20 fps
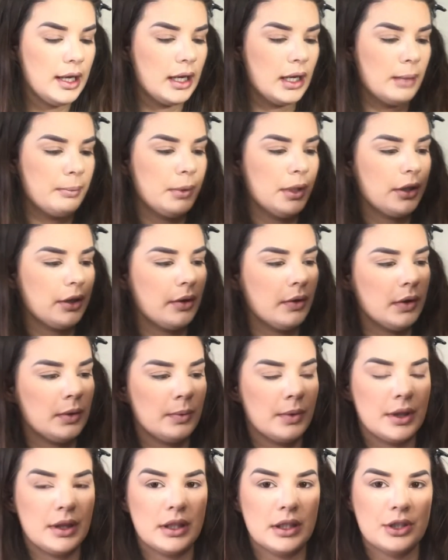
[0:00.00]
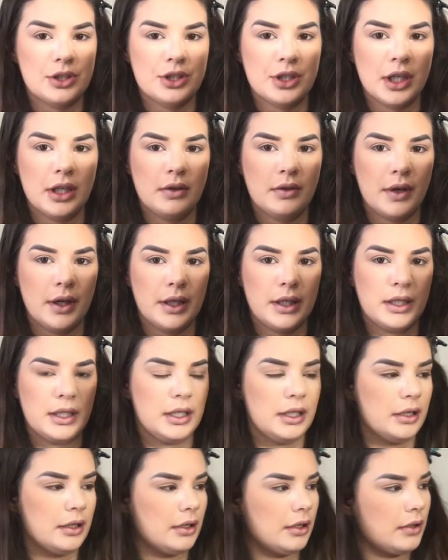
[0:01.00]
And I'm going to go in with this shade right
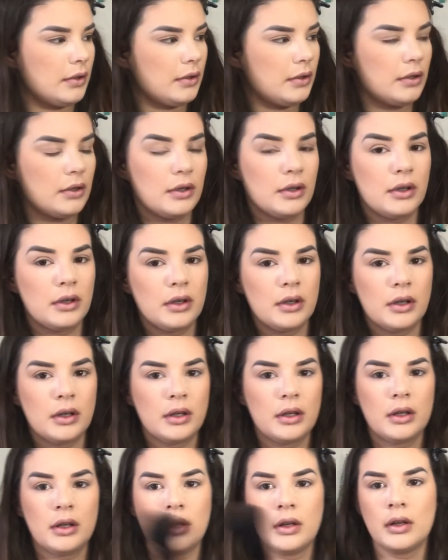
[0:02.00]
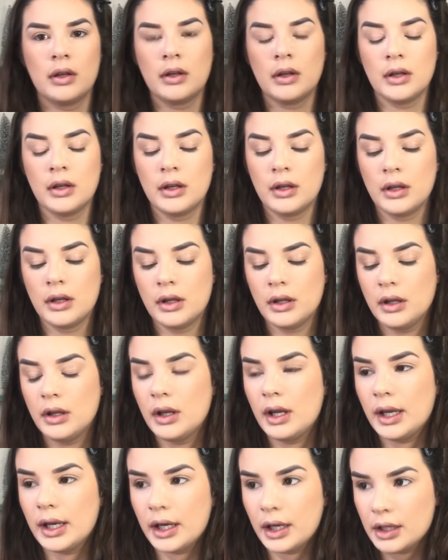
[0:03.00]
here.
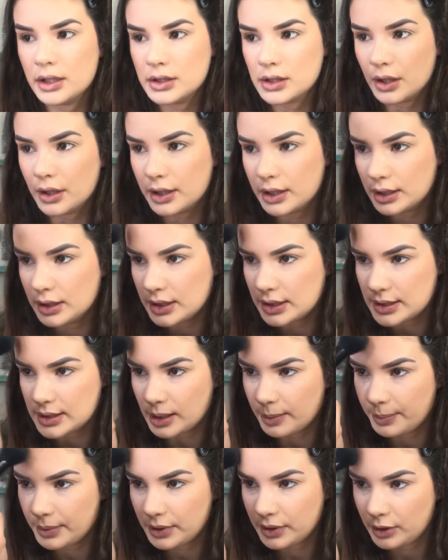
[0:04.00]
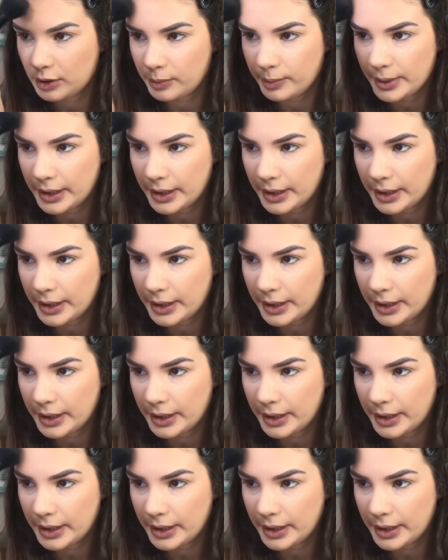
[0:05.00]
I'm going to darken this up a little